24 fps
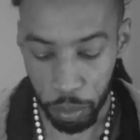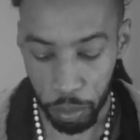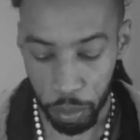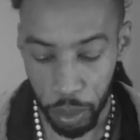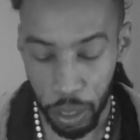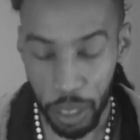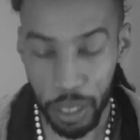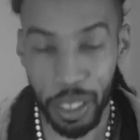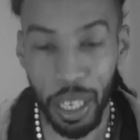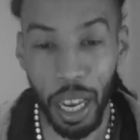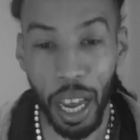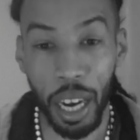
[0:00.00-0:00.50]

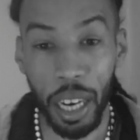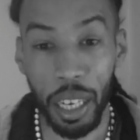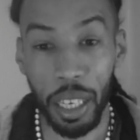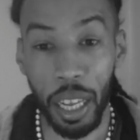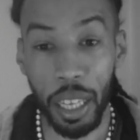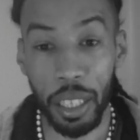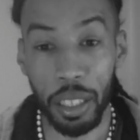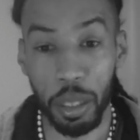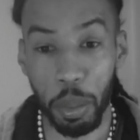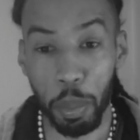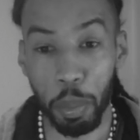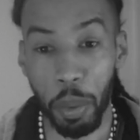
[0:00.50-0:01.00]
It's kind of
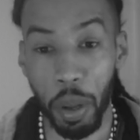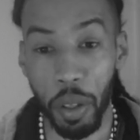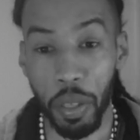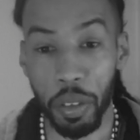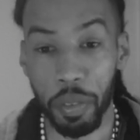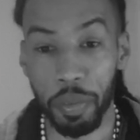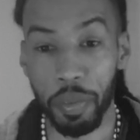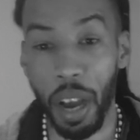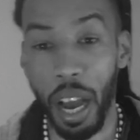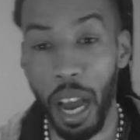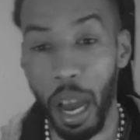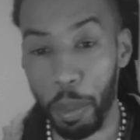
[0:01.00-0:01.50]
like the mother
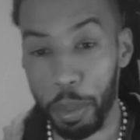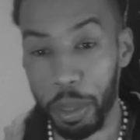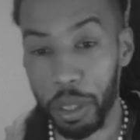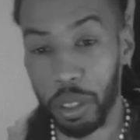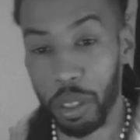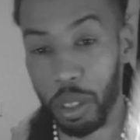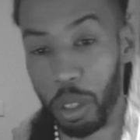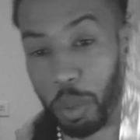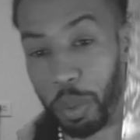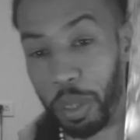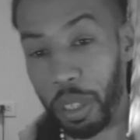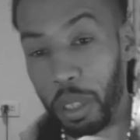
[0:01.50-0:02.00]
vibe. It's the
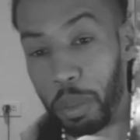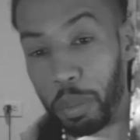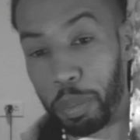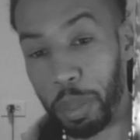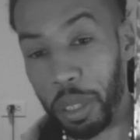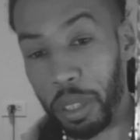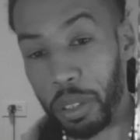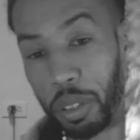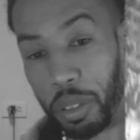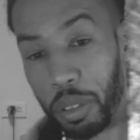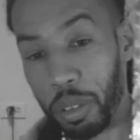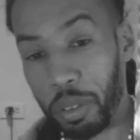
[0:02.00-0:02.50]
Queen of
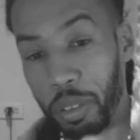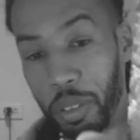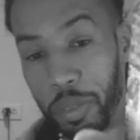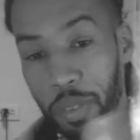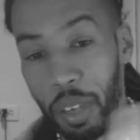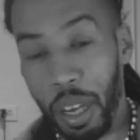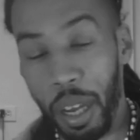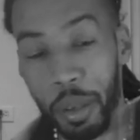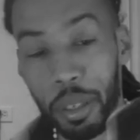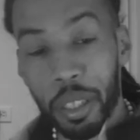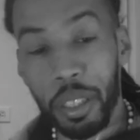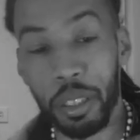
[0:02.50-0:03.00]
Pentacles.
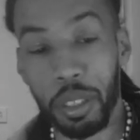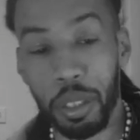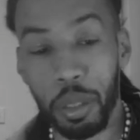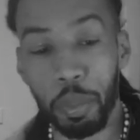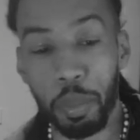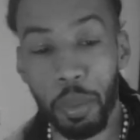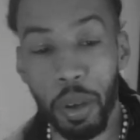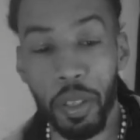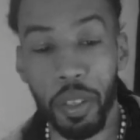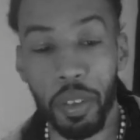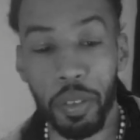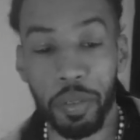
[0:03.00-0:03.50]
It's the
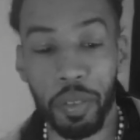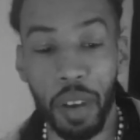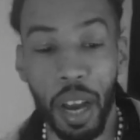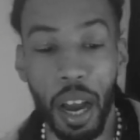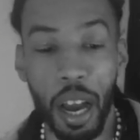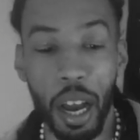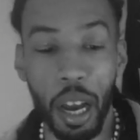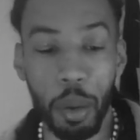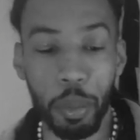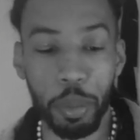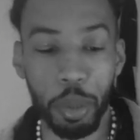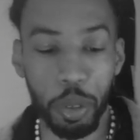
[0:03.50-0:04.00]
mother
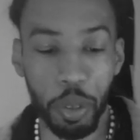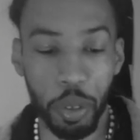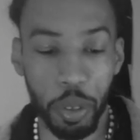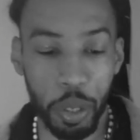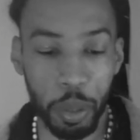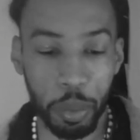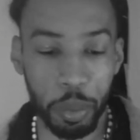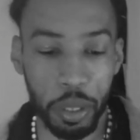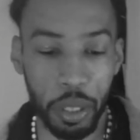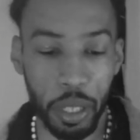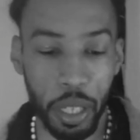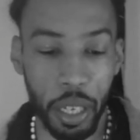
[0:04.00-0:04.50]
vibe. You know what I'm
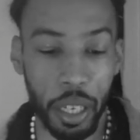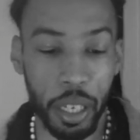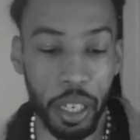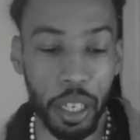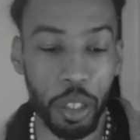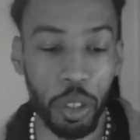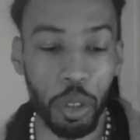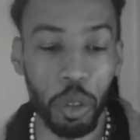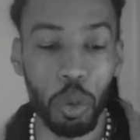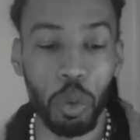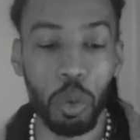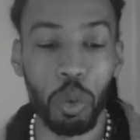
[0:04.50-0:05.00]
saying? And
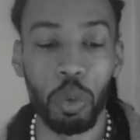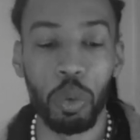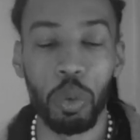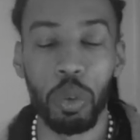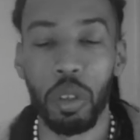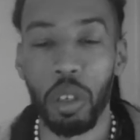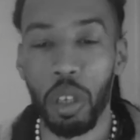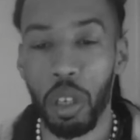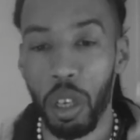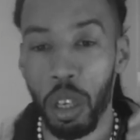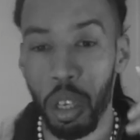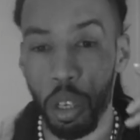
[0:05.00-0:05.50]
you
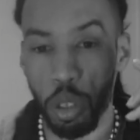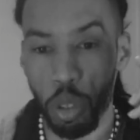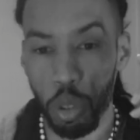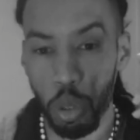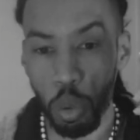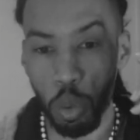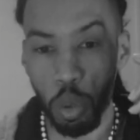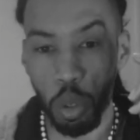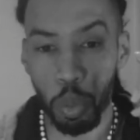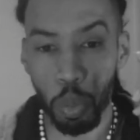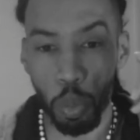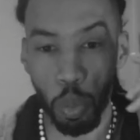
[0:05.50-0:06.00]
you
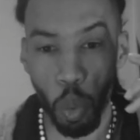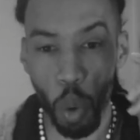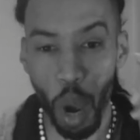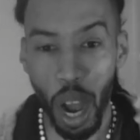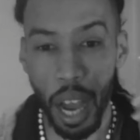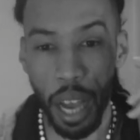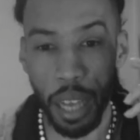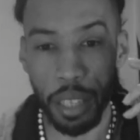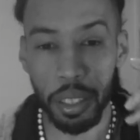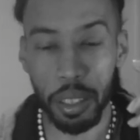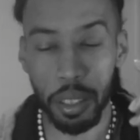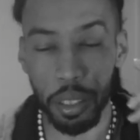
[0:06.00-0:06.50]
were
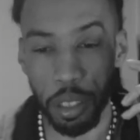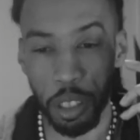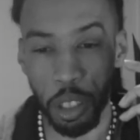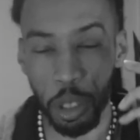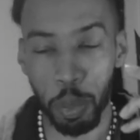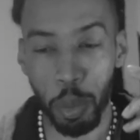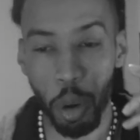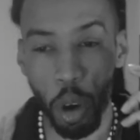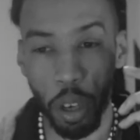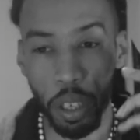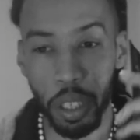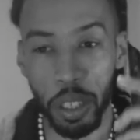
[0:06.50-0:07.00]
wise and
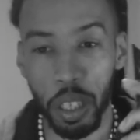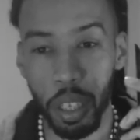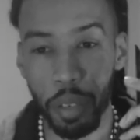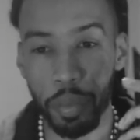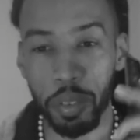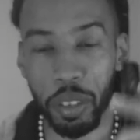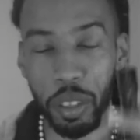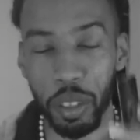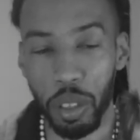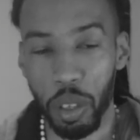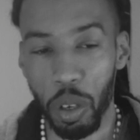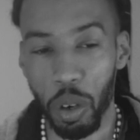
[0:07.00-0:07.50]
smart enough
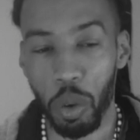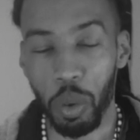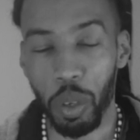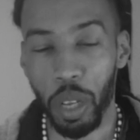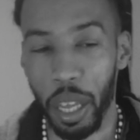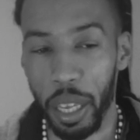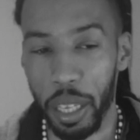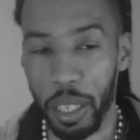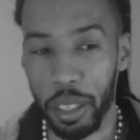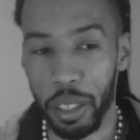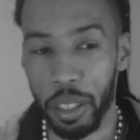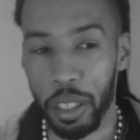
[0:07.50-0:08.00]
to know
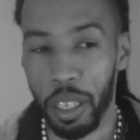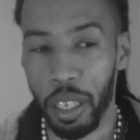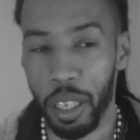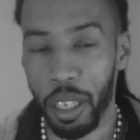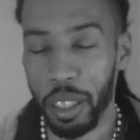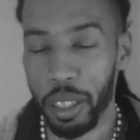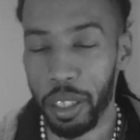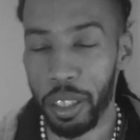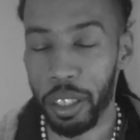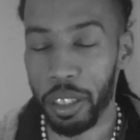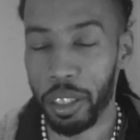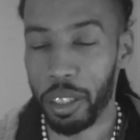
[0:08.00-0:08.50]
like
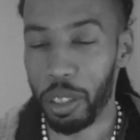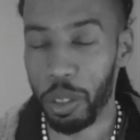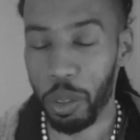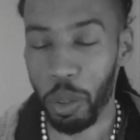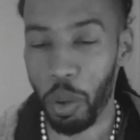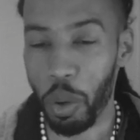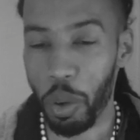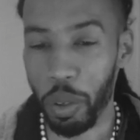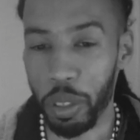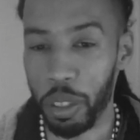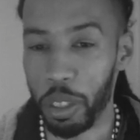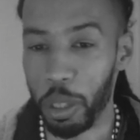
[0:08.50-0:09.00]
this is
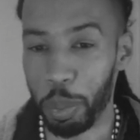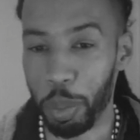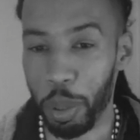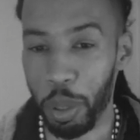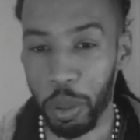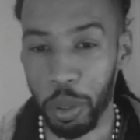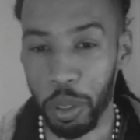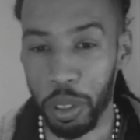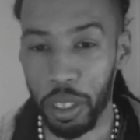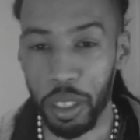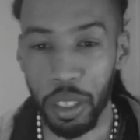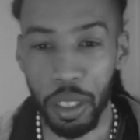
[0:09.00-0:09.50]
all this
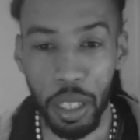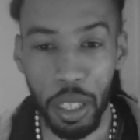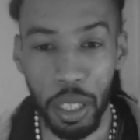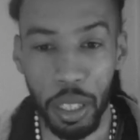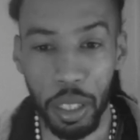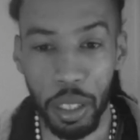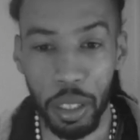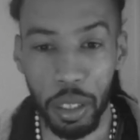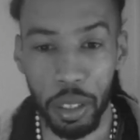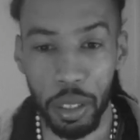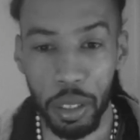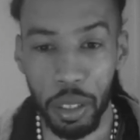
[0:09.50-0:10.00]
person
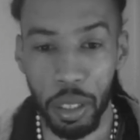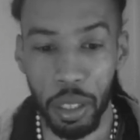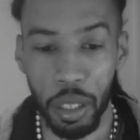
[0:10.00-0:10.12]
needs.